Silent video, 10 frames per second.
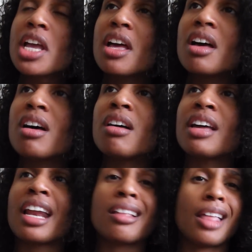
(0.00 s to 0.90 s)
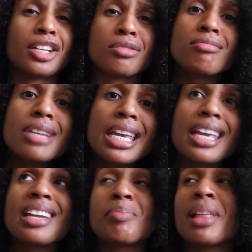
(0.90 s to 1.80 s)
and I like to
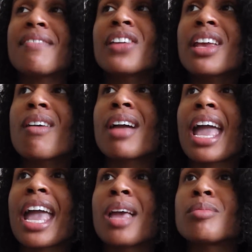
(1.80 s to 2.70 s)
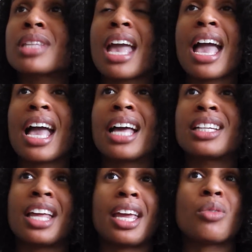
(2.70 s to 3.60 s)
read and play video games and
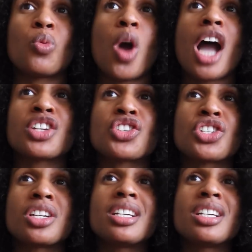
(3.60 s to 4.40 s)
like watch